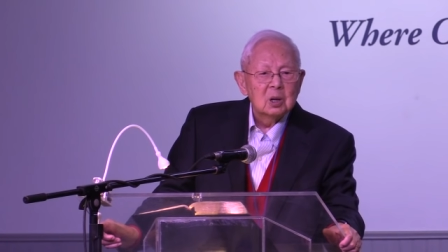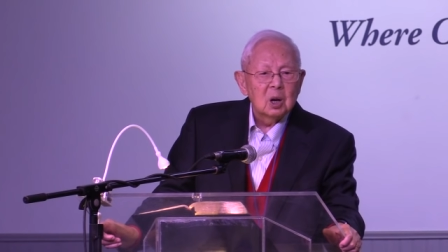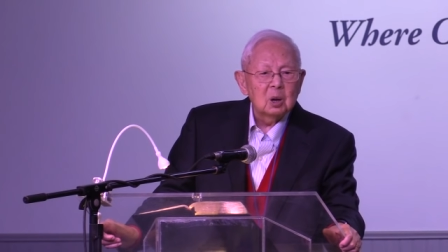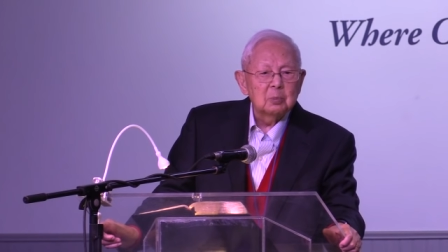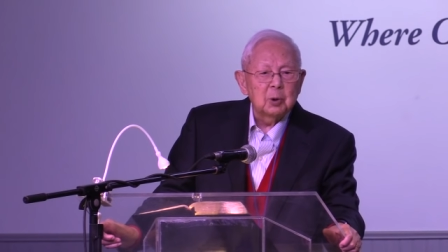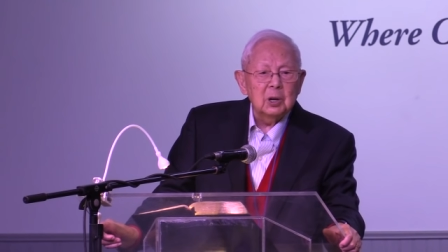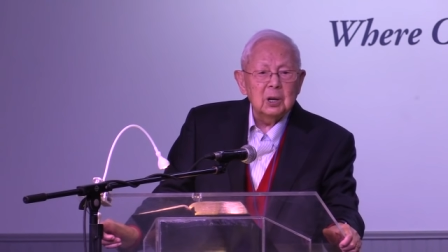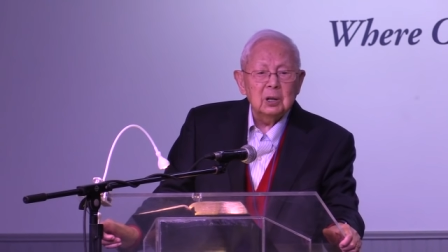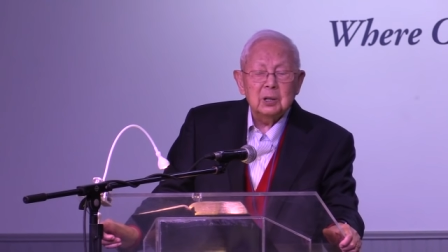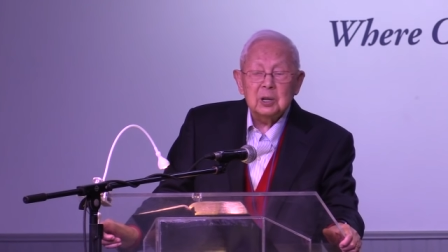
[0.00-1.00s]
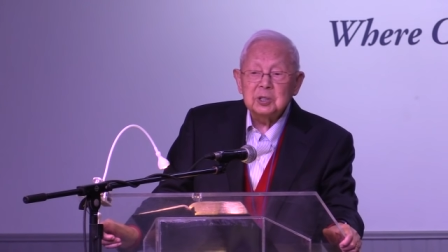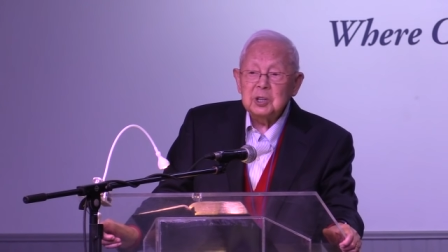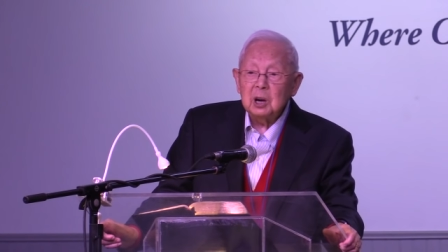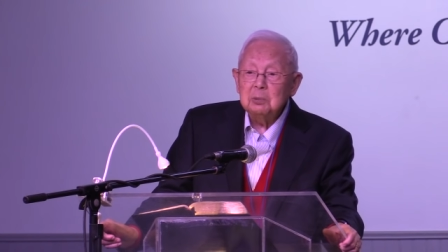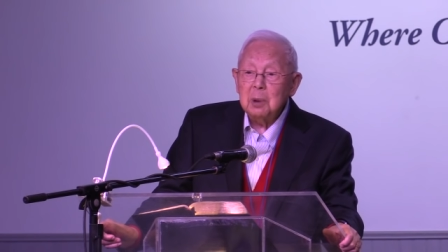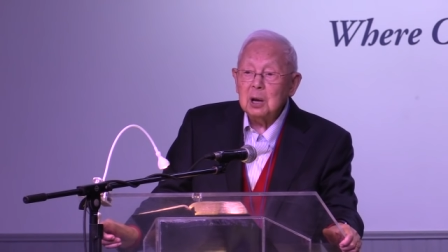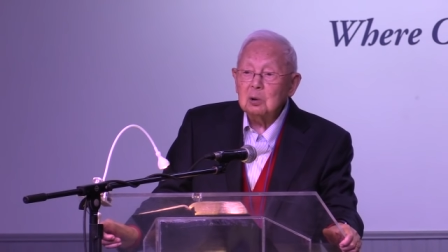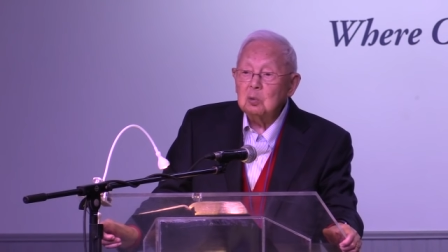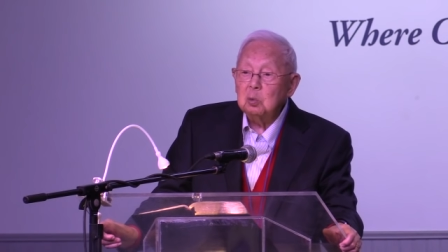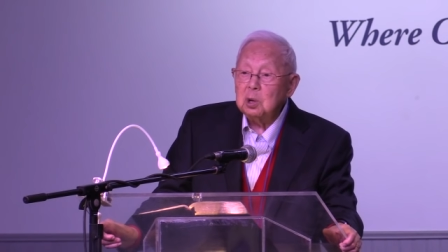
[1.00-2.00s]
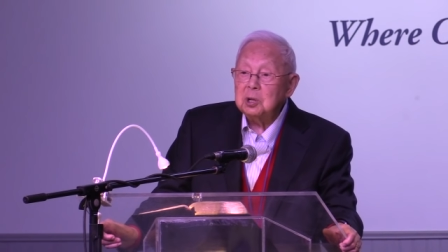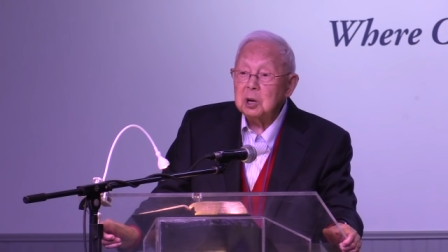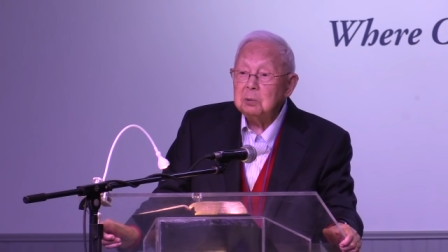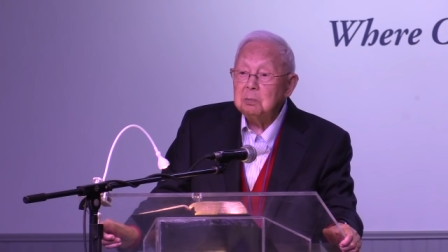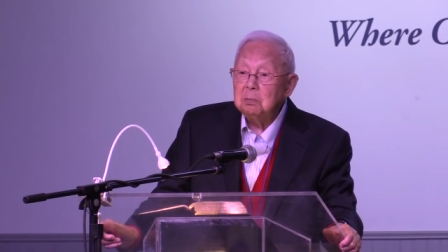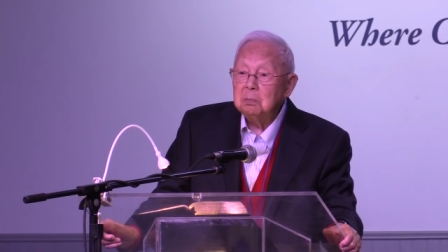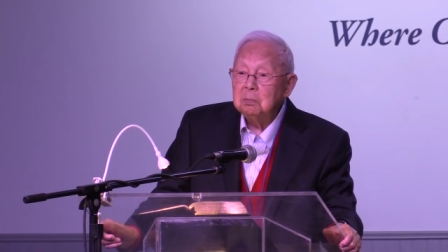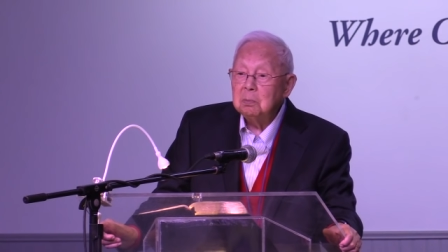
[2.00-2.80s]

of bringing this young man with him